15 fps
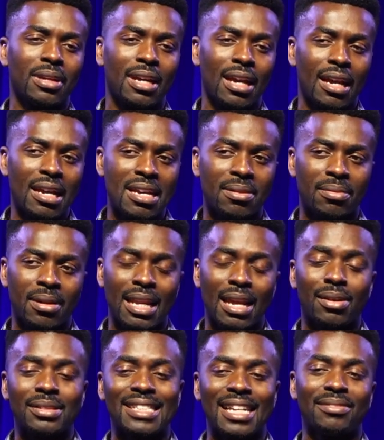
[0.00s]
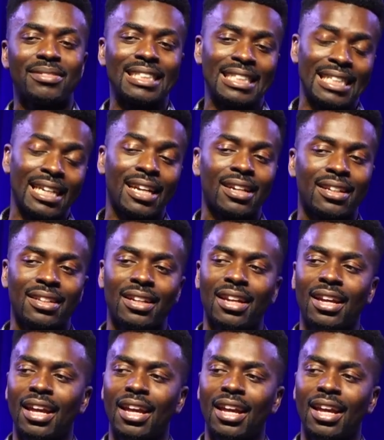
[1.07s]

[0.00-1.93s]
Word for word: UK when I was 17.